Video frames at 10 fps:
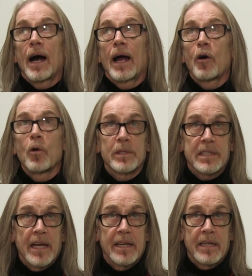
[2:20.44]
I always
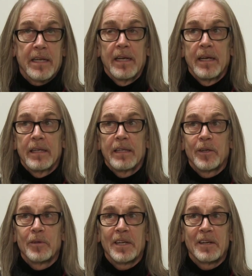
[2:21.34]
said, you
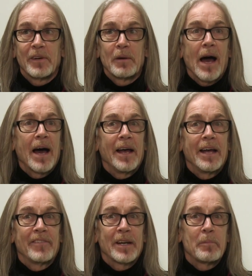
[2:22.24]
know, that if
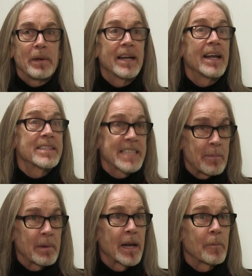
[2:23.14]
it had been Led
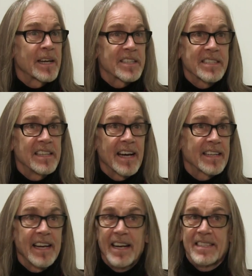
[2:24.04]
Zeppelin I went to see
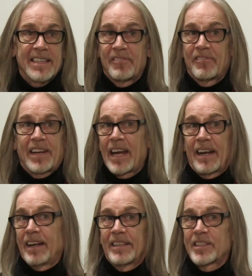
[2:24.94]
that night, I said,
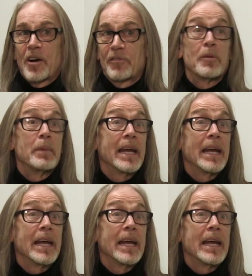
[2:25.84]
forget it, it's not for